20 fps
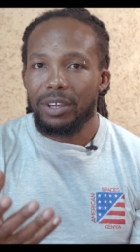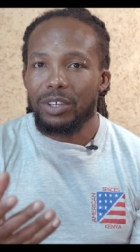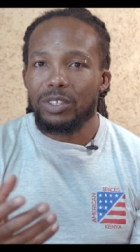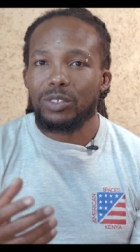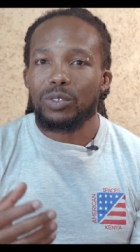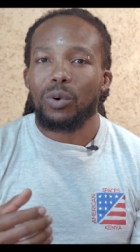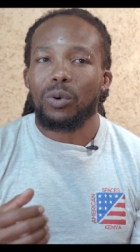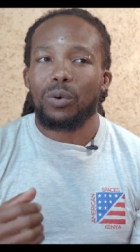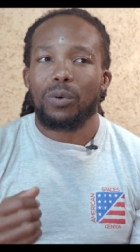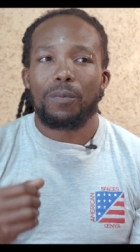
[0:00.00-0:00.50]

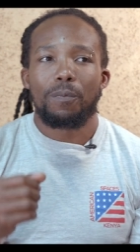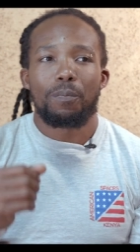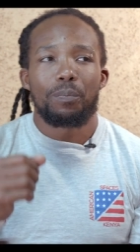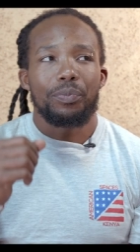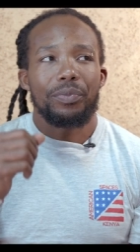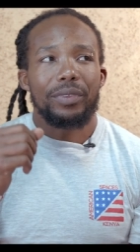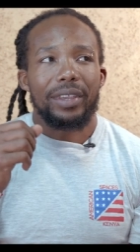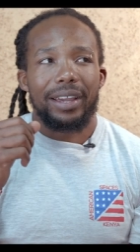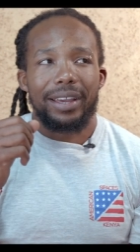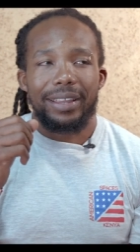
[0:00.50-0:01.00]
So
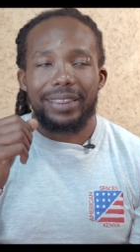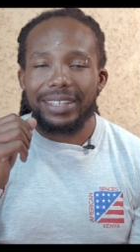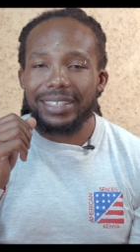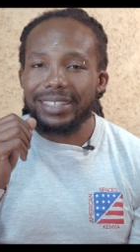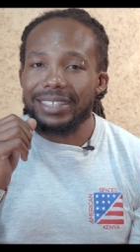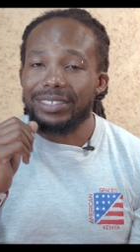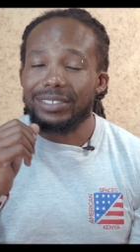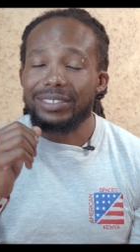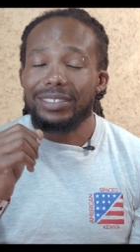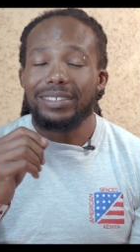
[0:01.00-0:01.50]
this
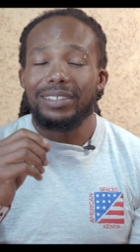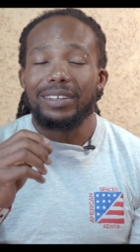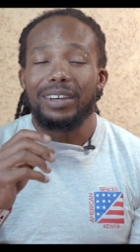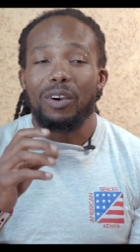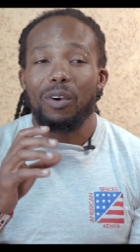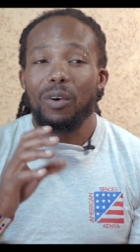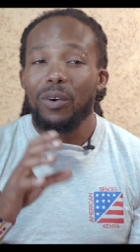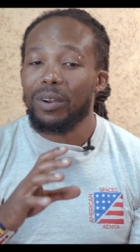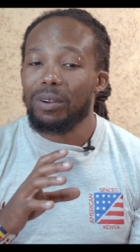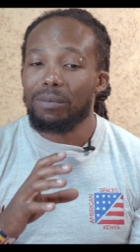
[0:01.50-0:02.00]
is
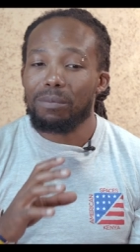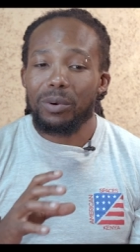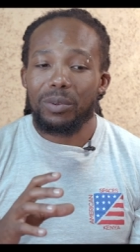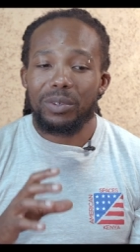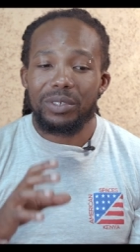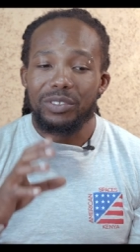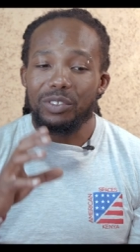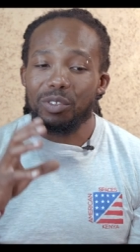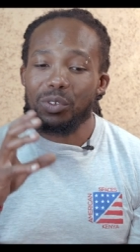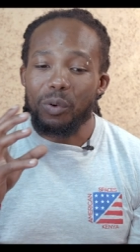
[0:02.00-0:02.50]
all about,
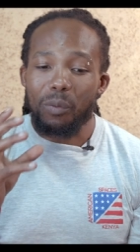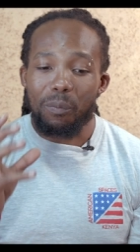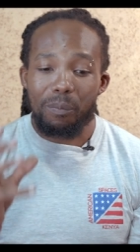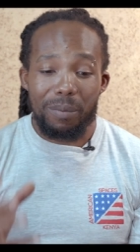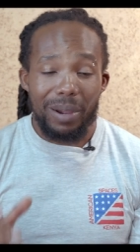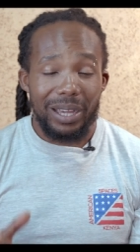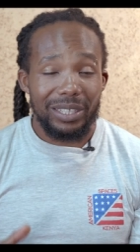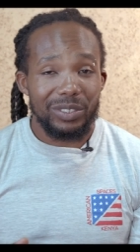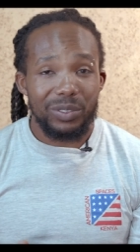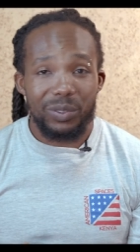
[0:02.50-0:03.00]
you know,
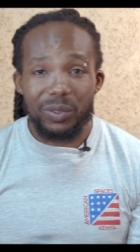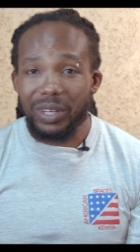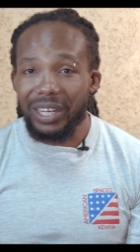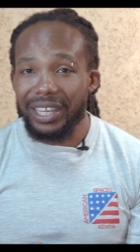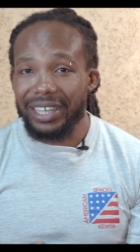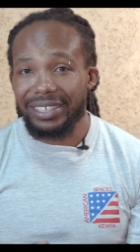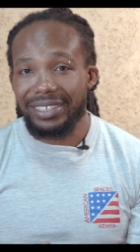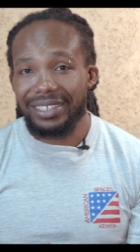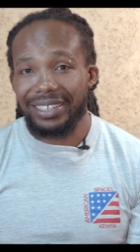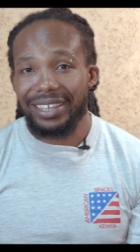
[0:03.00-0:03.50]
personal
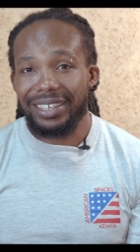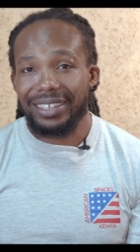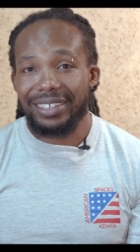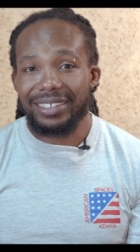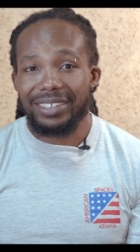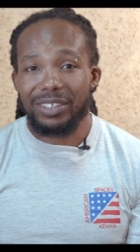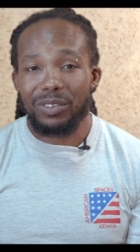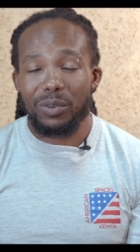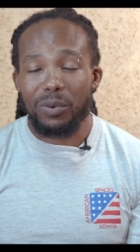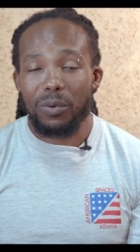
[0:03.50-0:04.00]
etiquette,
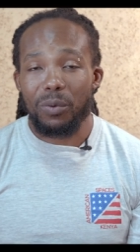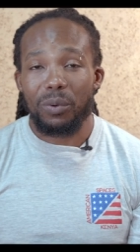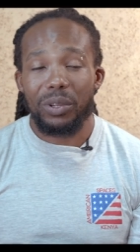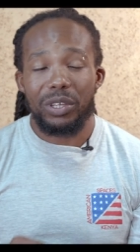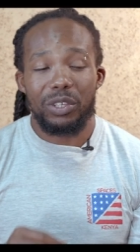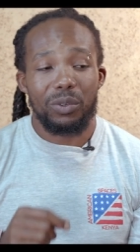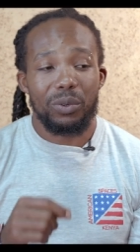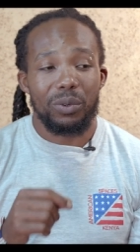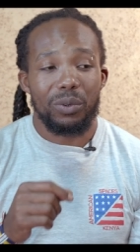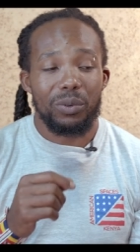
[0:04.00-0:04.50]
you know,
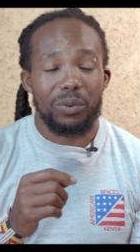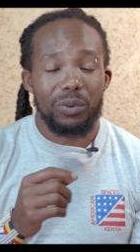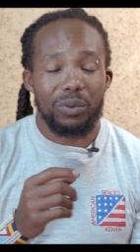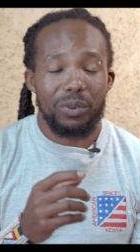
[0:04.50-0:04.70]
when you're